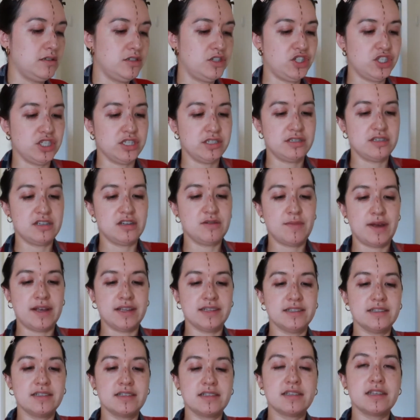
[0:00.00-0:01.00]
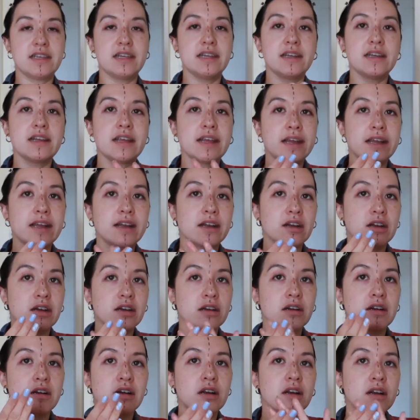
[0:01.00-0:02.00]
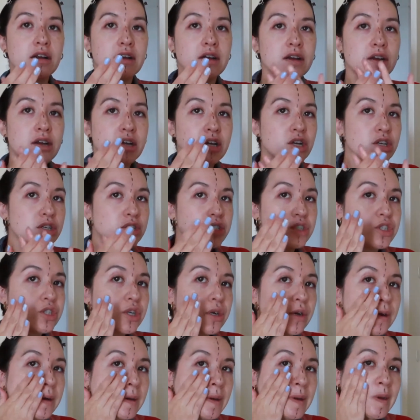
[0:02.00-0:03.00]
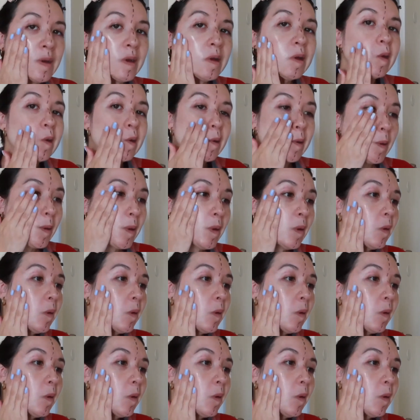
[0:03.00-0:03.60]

just in my skincare journey,